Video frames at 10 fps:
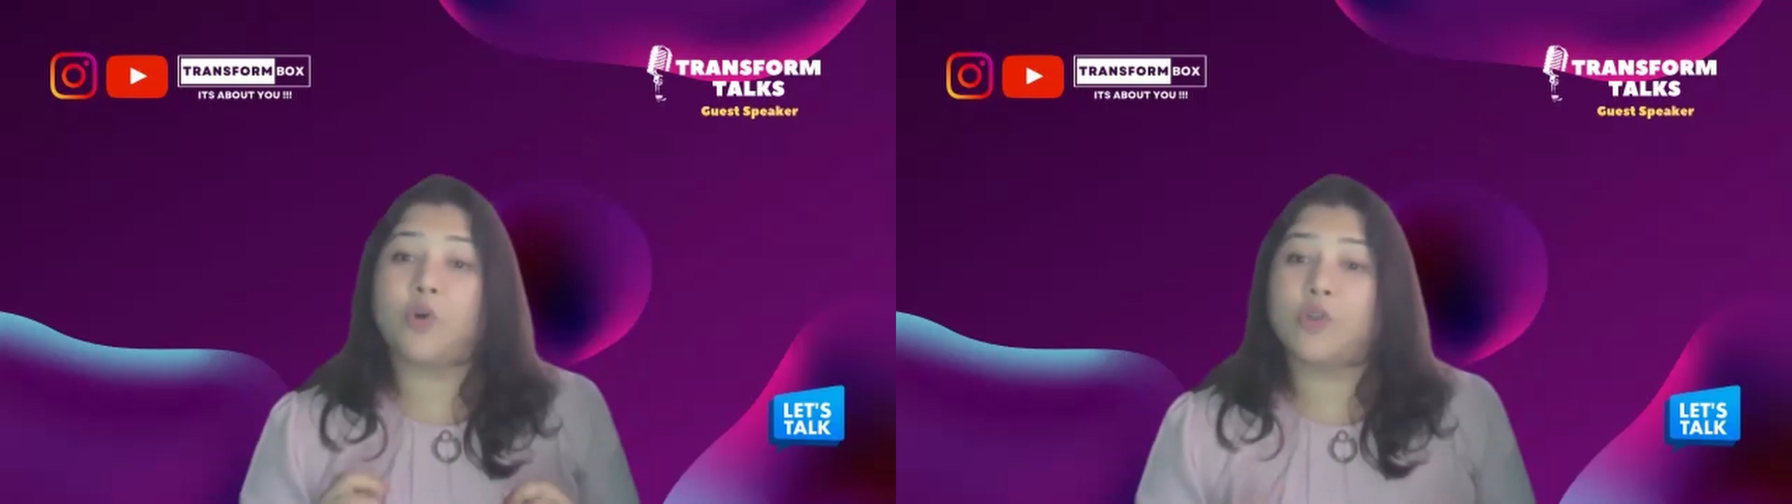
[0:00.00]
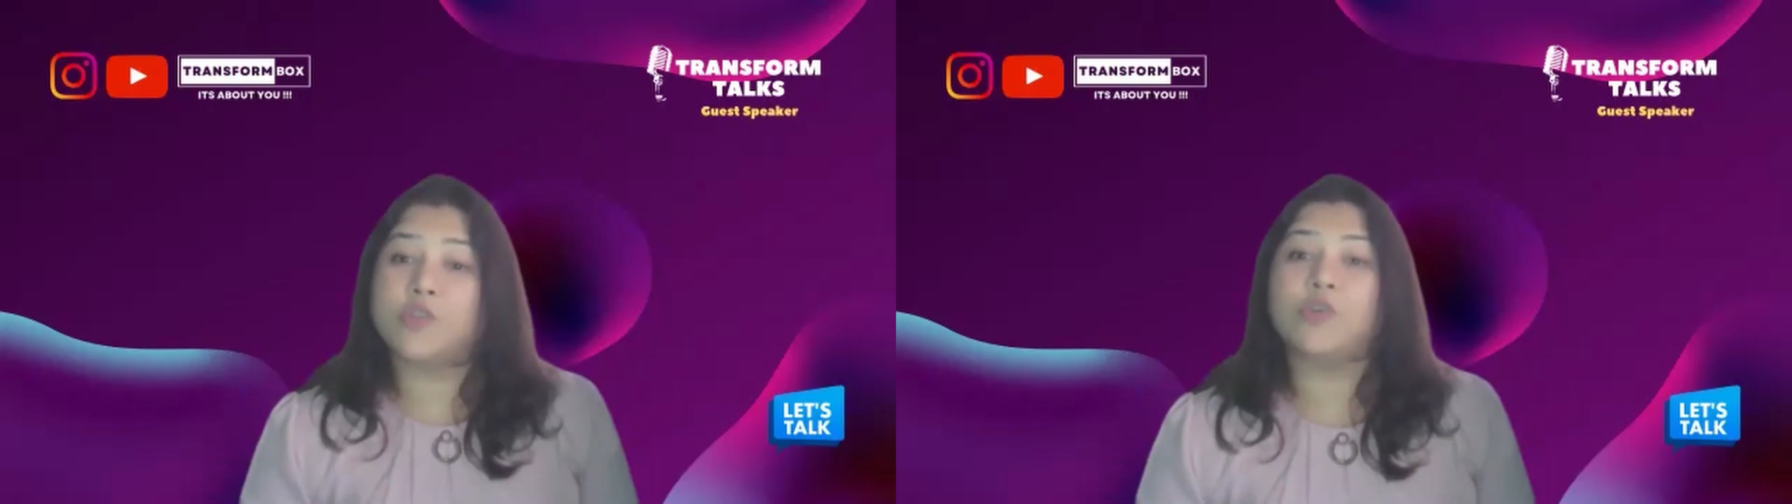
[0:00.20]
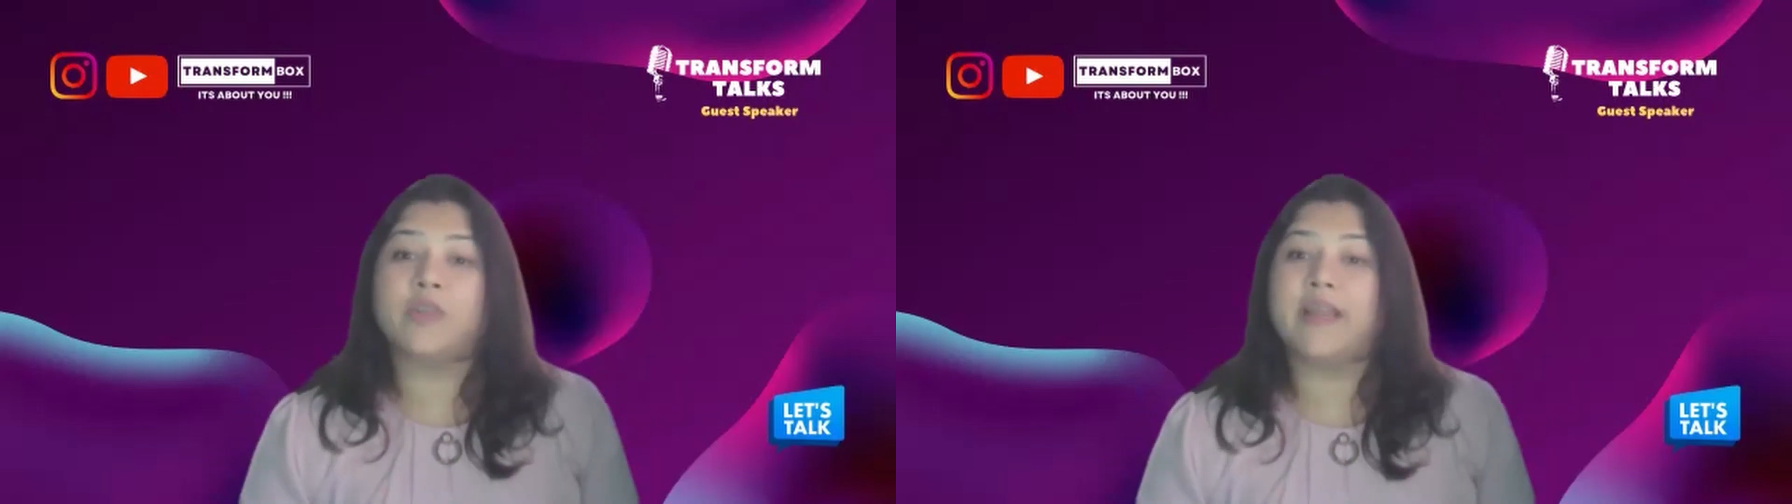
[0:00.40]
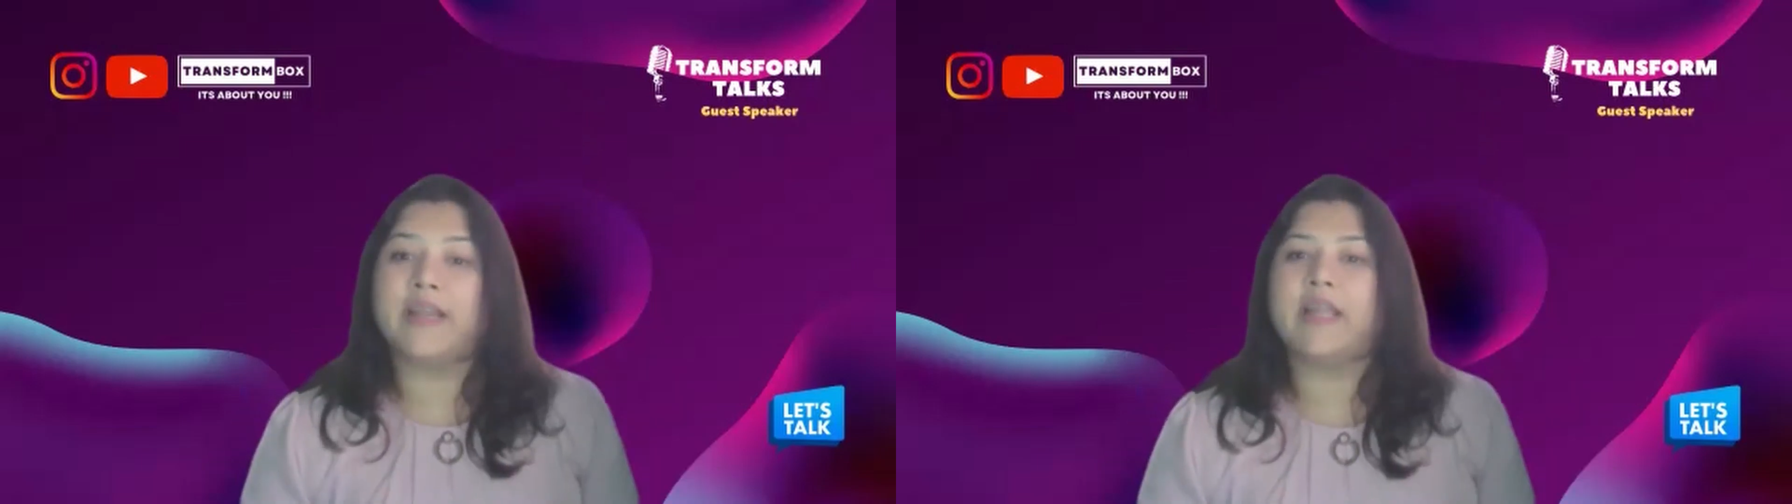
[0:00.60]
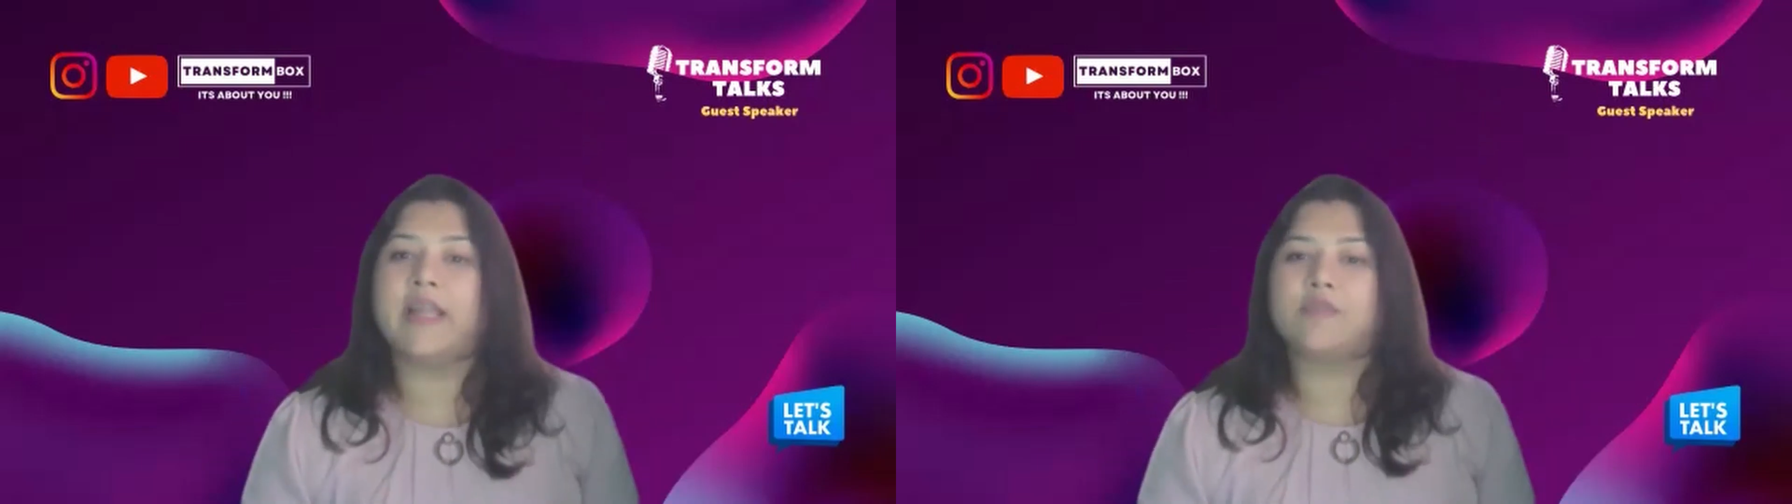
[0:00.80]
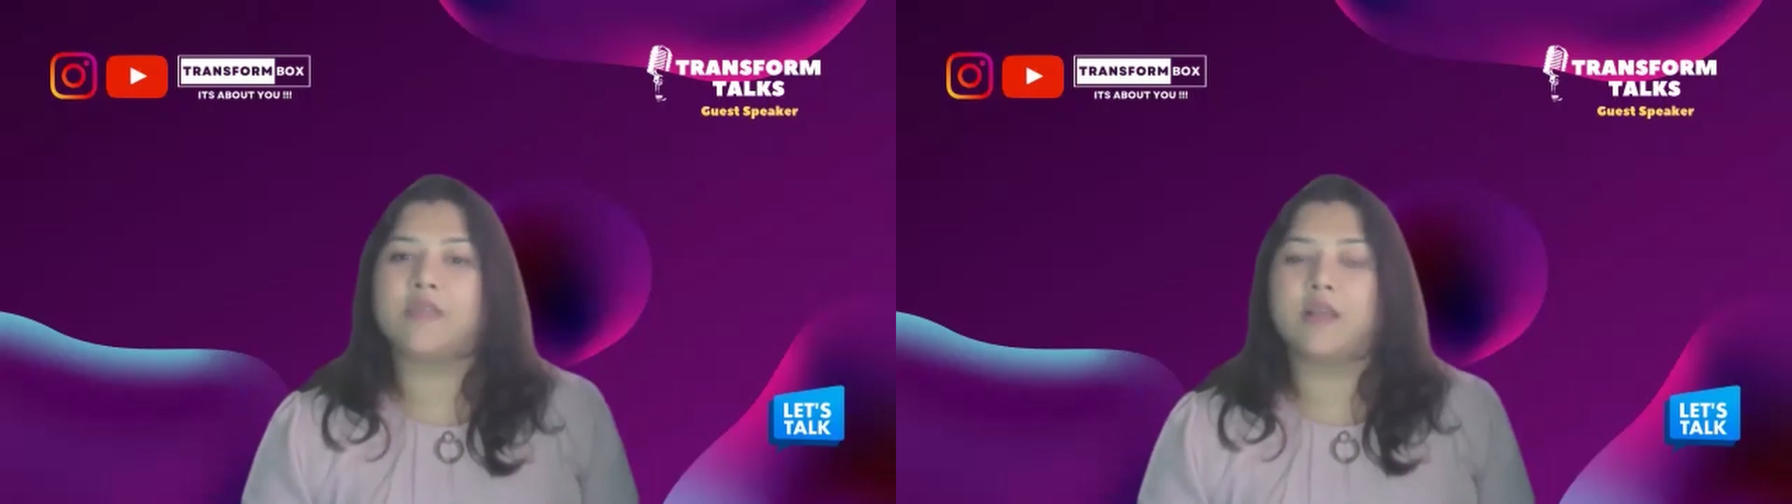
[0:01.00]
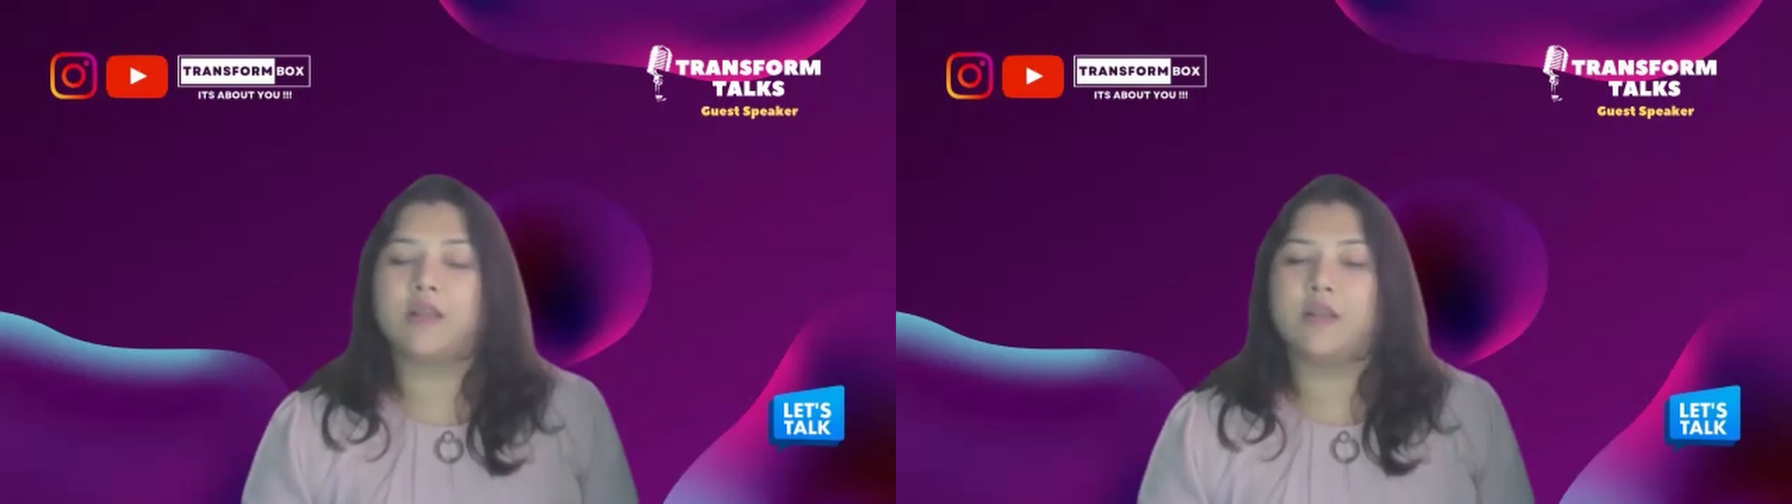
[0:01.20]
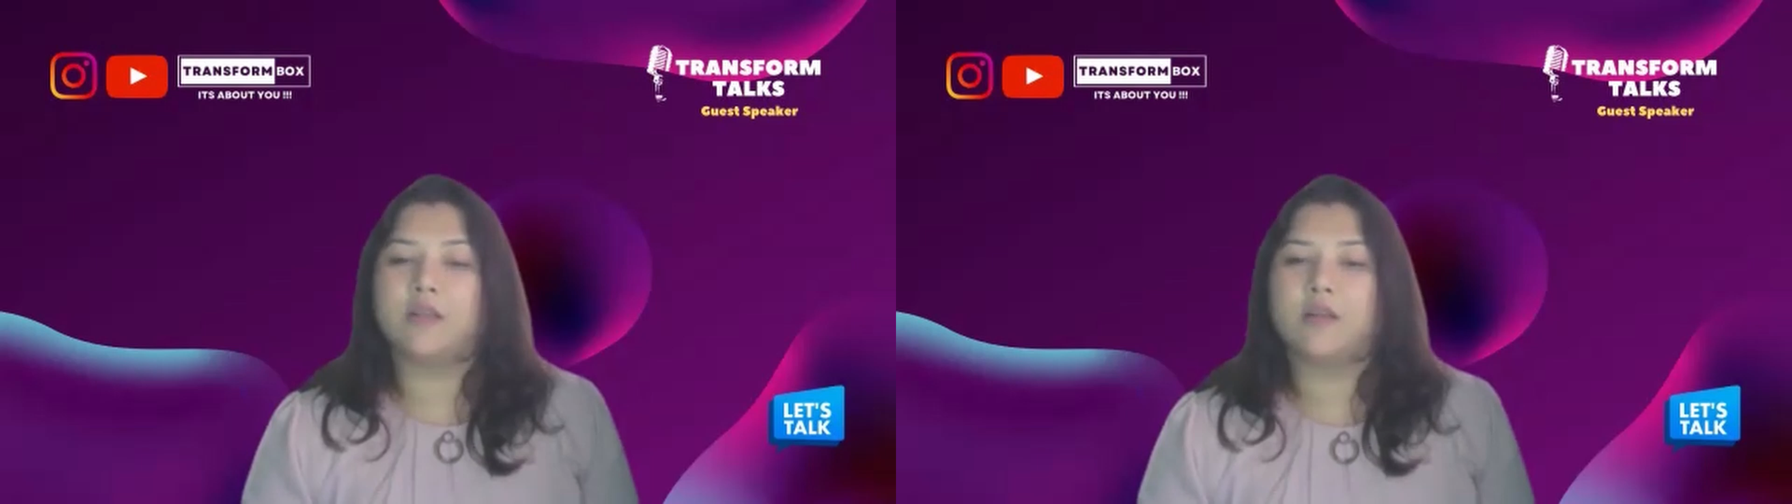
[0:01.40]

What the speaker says: also that life skill.